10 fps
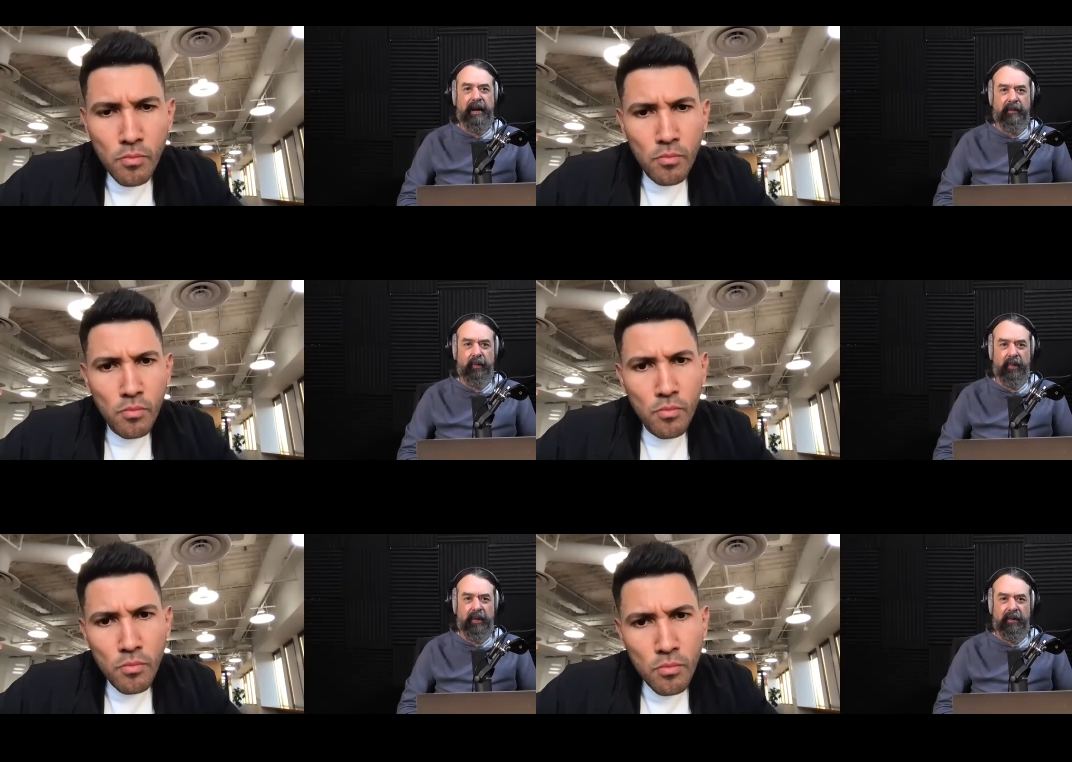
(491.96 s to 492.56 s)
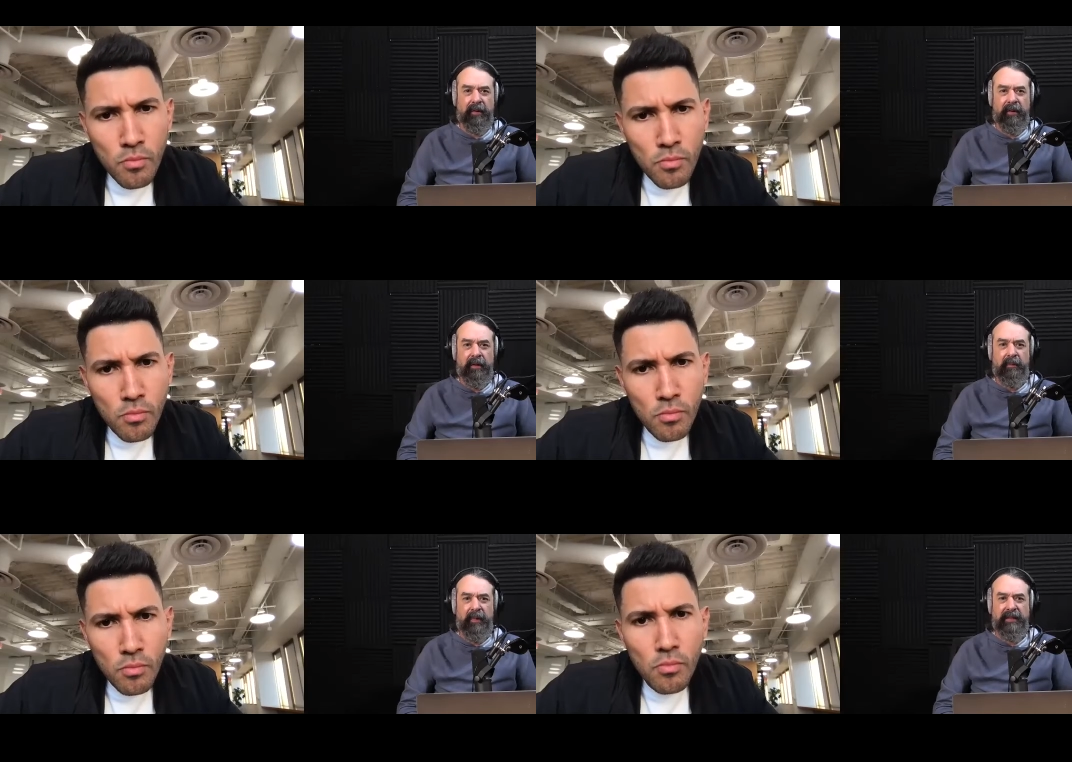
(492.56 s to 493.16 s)
Speaker 1: to everyone.
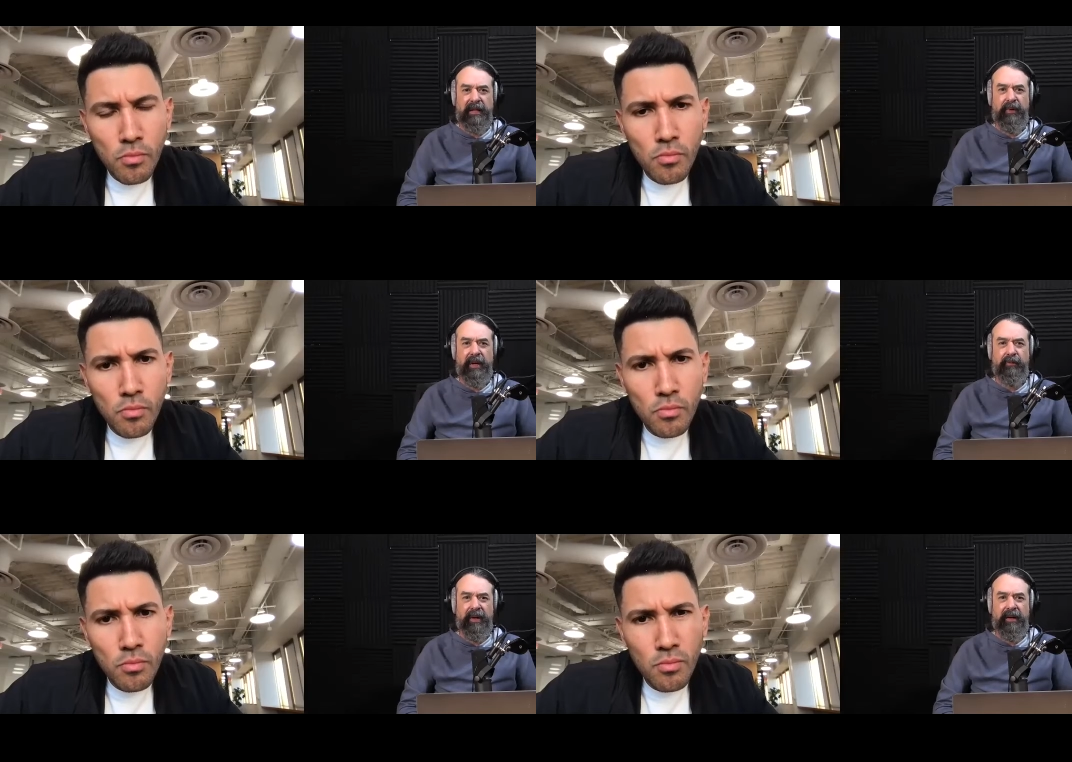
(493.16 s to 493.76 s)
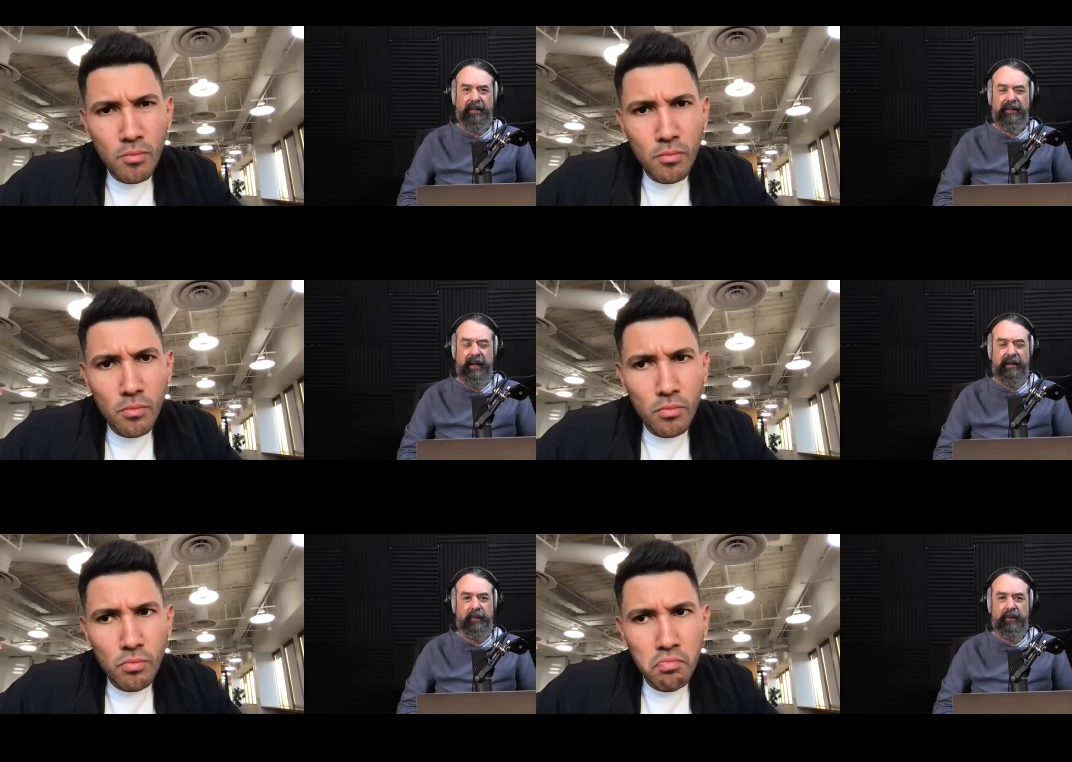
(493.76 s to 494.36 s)
But is that really realistic? Like,
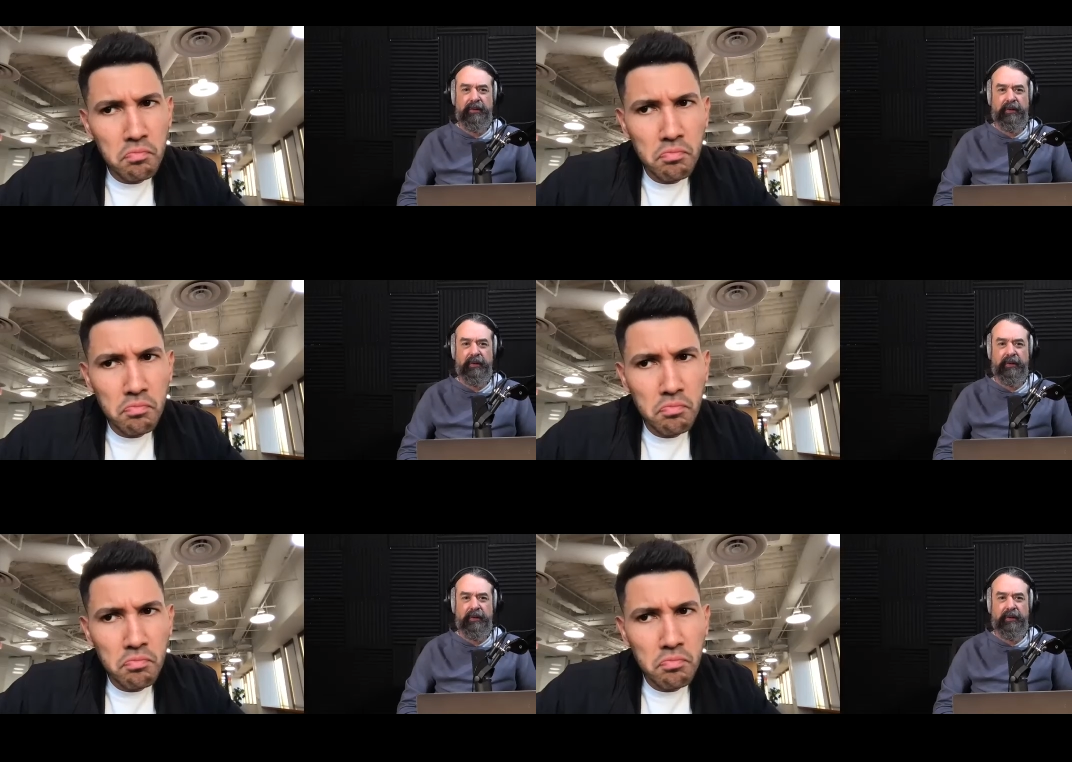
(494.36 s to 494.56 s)
suppose